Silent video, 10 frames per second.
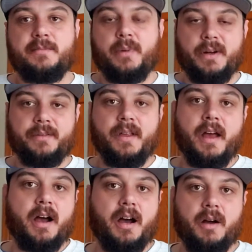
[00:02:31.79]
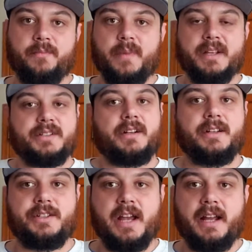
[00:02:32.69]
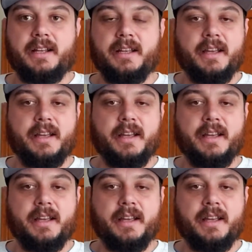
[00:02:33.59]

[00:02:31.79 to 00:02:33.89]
but make sure you check.